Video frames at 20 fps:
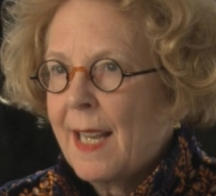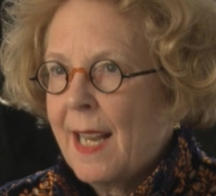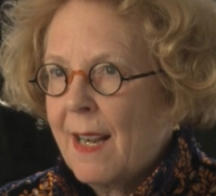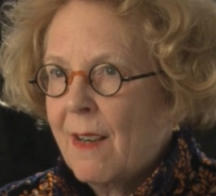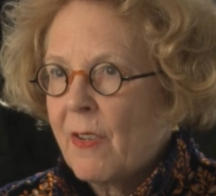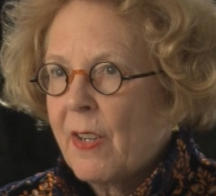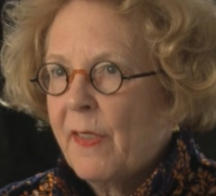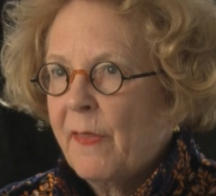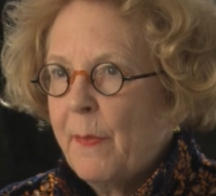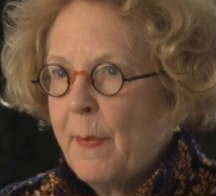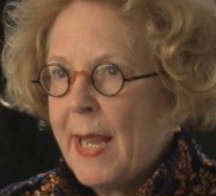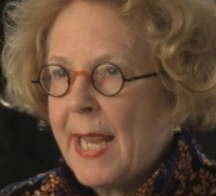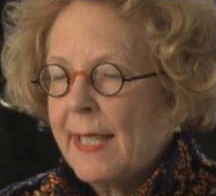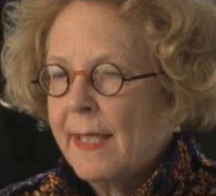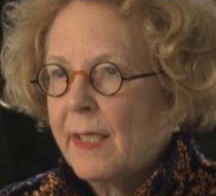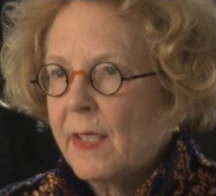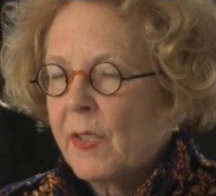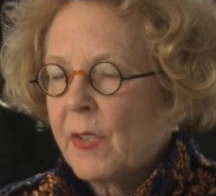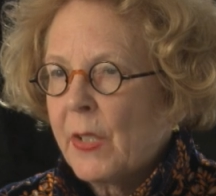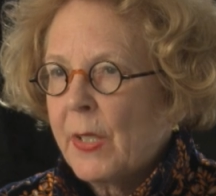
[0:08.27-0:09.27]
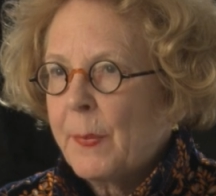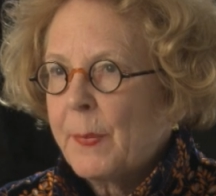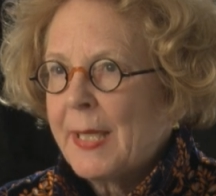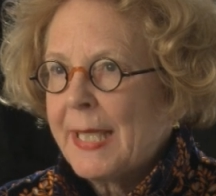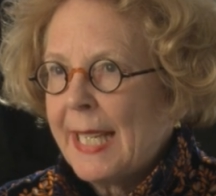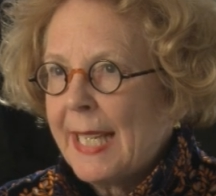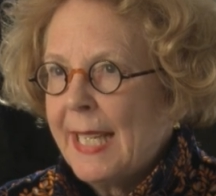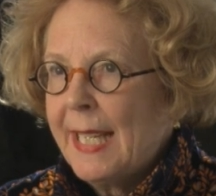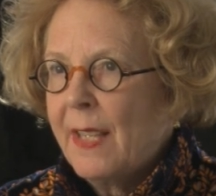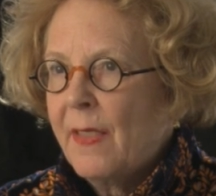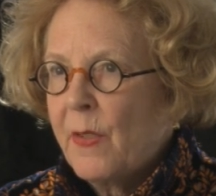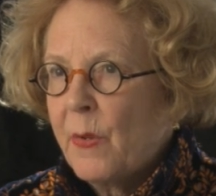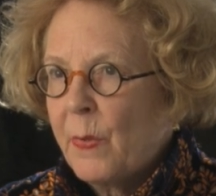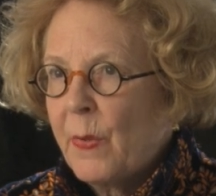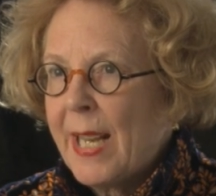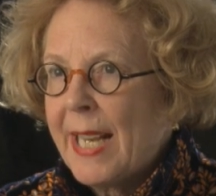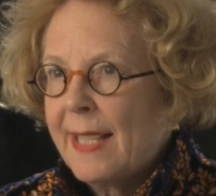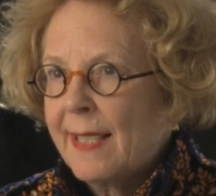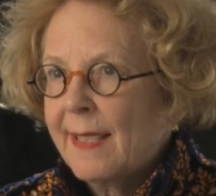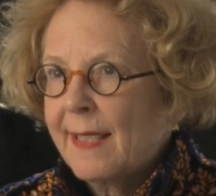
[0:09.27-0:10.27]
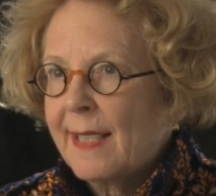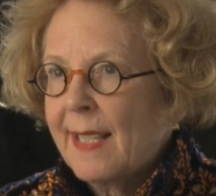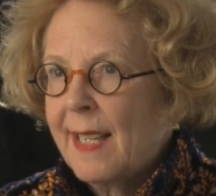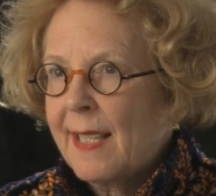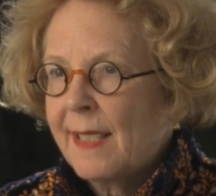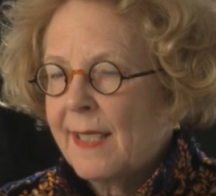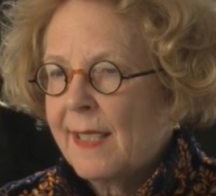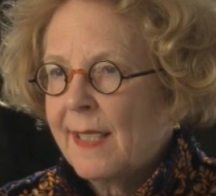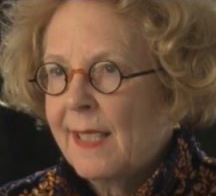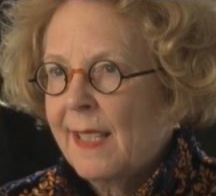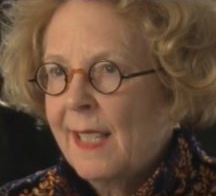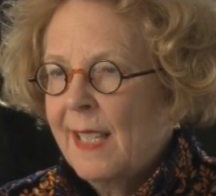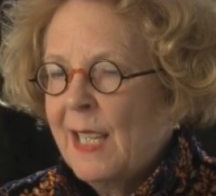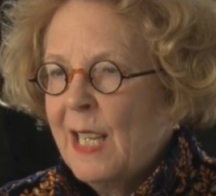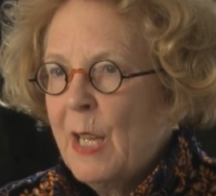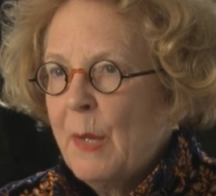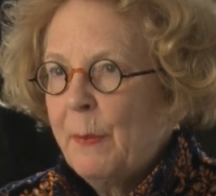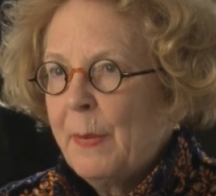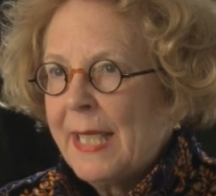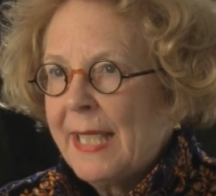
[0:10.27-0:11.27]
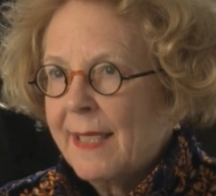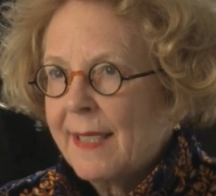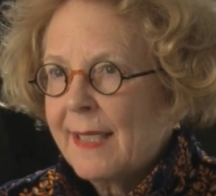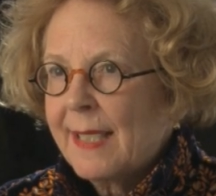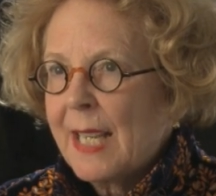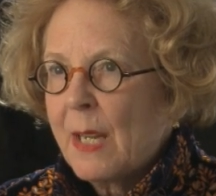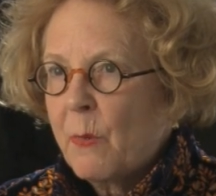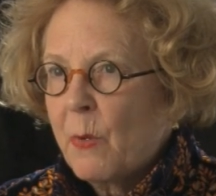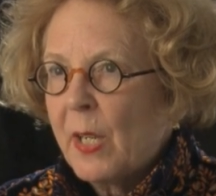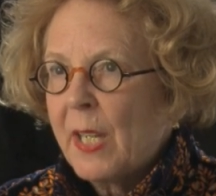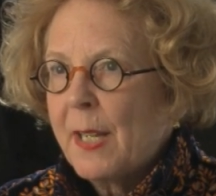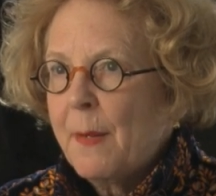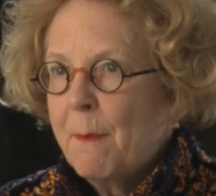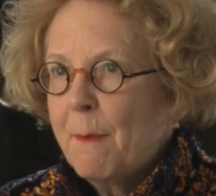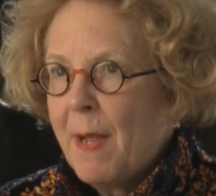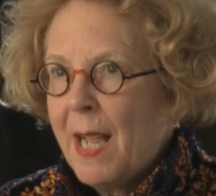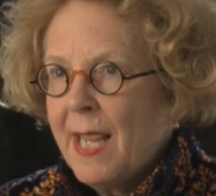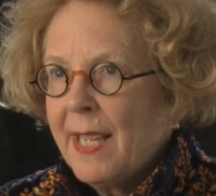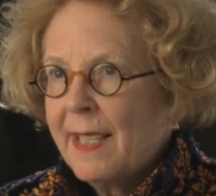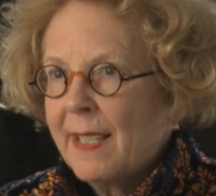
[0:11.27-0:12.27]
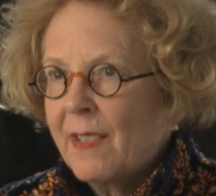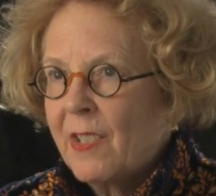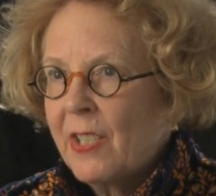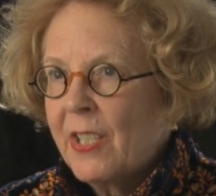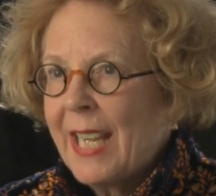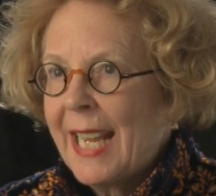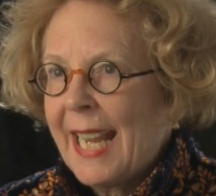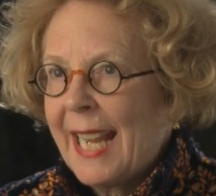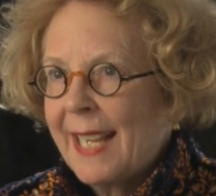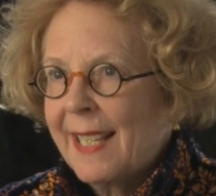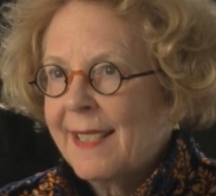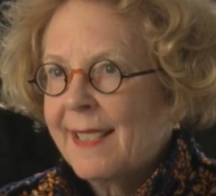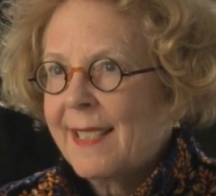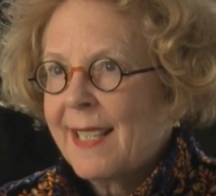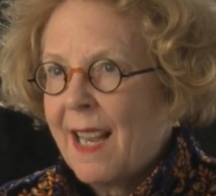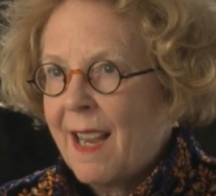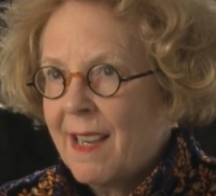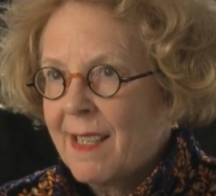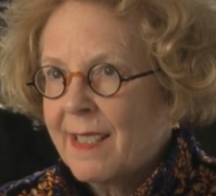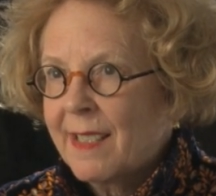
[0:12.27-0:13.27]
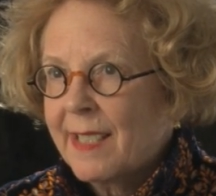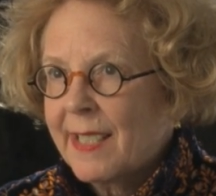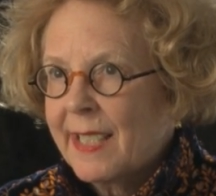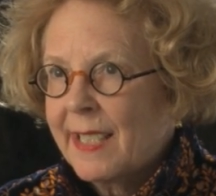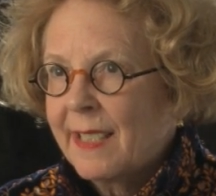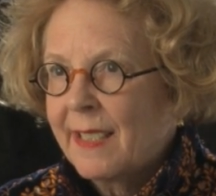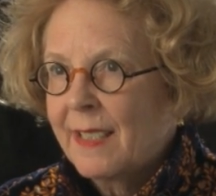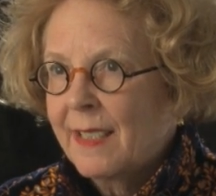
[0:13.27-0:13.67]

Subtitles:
out of manuscripts in the Renaissance because they were admired as art.